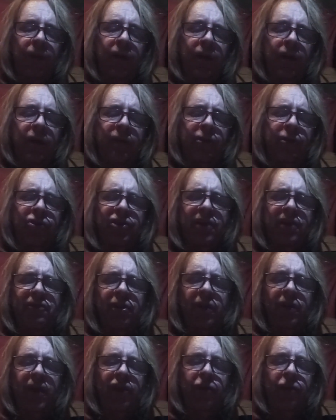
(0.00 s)
first I feel
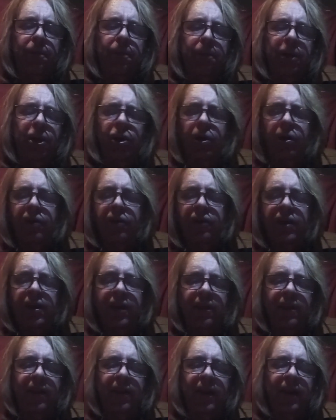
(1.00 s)
as pure as
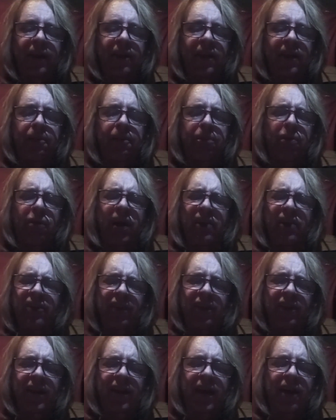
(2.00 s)
anything, and then
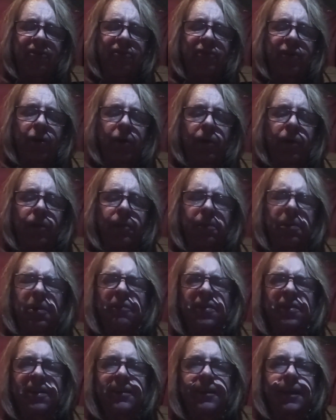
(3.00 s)
presently I feel
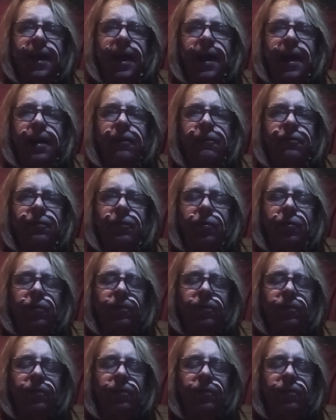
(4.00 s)
perfectly hateful.